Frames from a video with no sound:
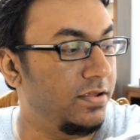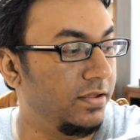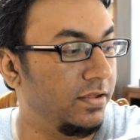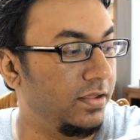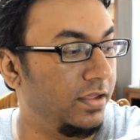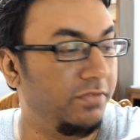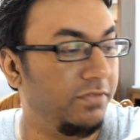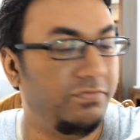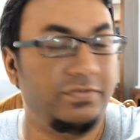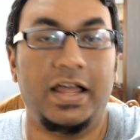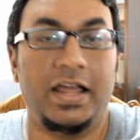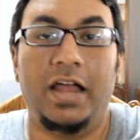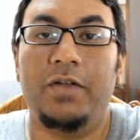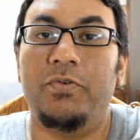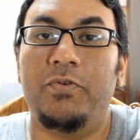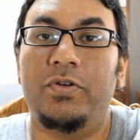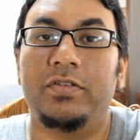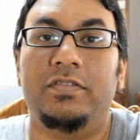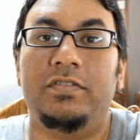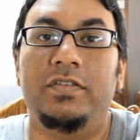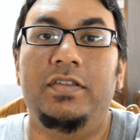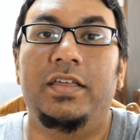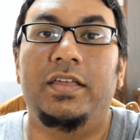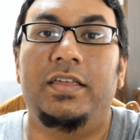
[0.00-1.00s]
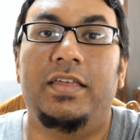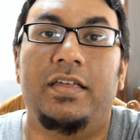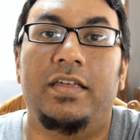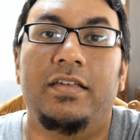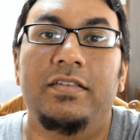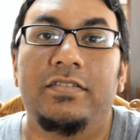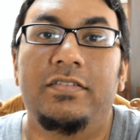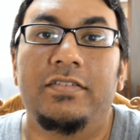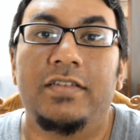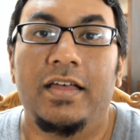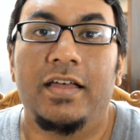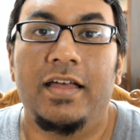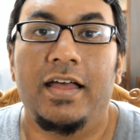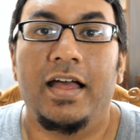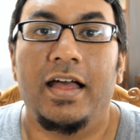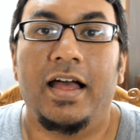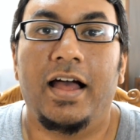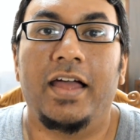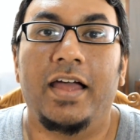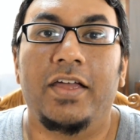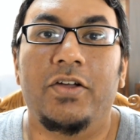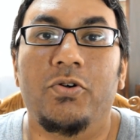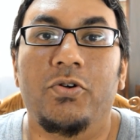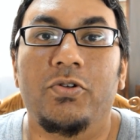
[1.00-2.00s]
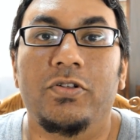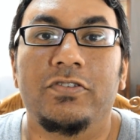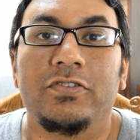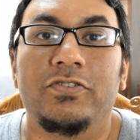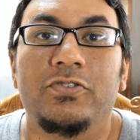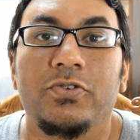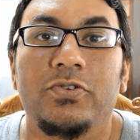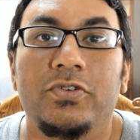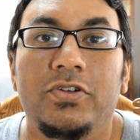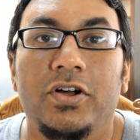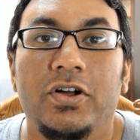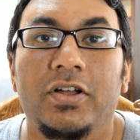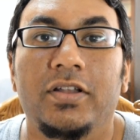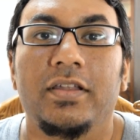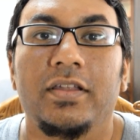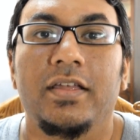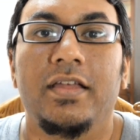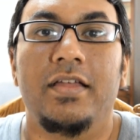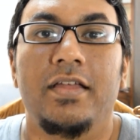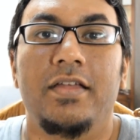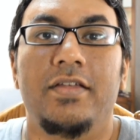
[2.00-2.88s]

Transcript: if that wasn't the case, I also got